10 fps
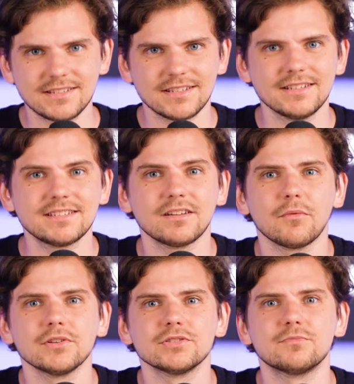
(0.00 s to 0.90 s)
Since I
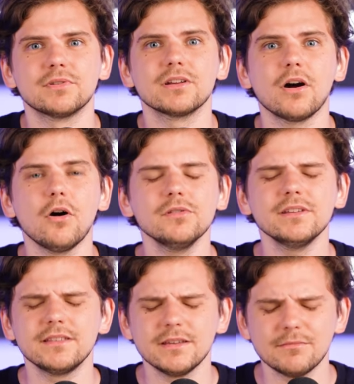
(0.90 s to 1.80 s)
want to bring only
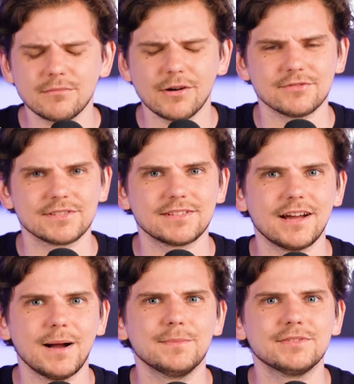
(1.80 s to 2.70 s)
the most
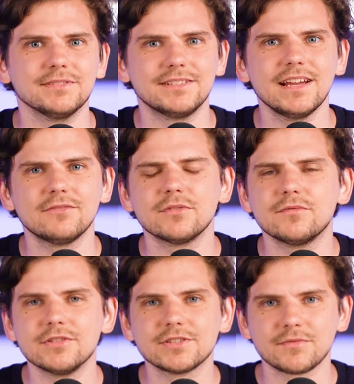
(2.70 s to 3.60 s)
up-to-date
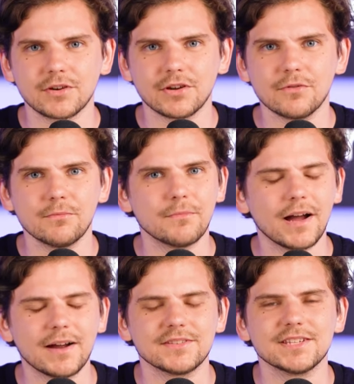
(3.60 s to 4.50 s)
reviews for you,
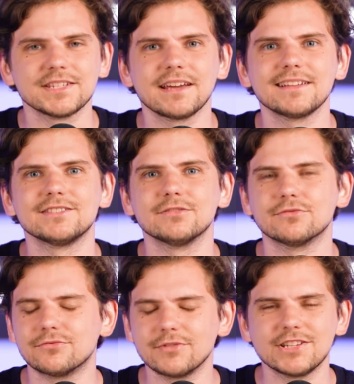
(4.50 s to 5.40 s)
I've decided to
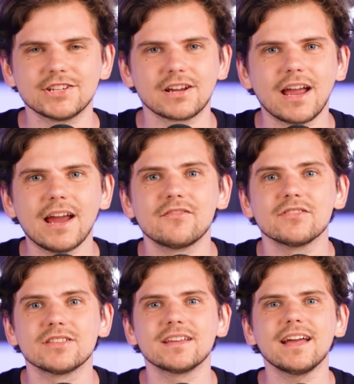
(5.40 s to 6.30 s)
recheck
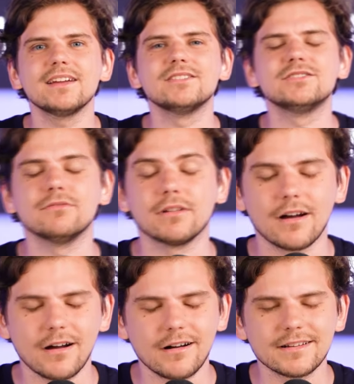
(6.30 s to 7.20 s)
everything and do an
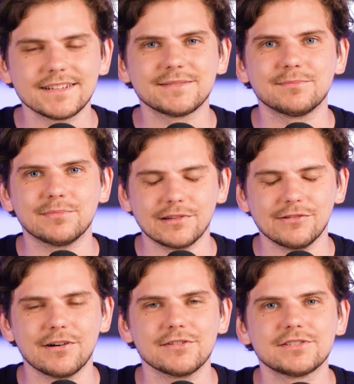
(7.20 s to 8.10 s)
honest
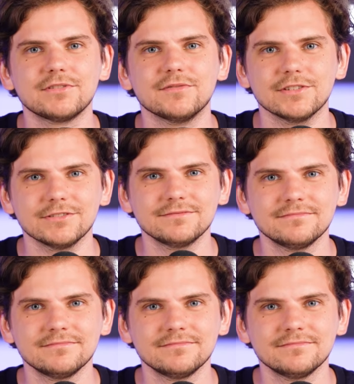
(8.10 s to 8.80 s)
Bluehost review.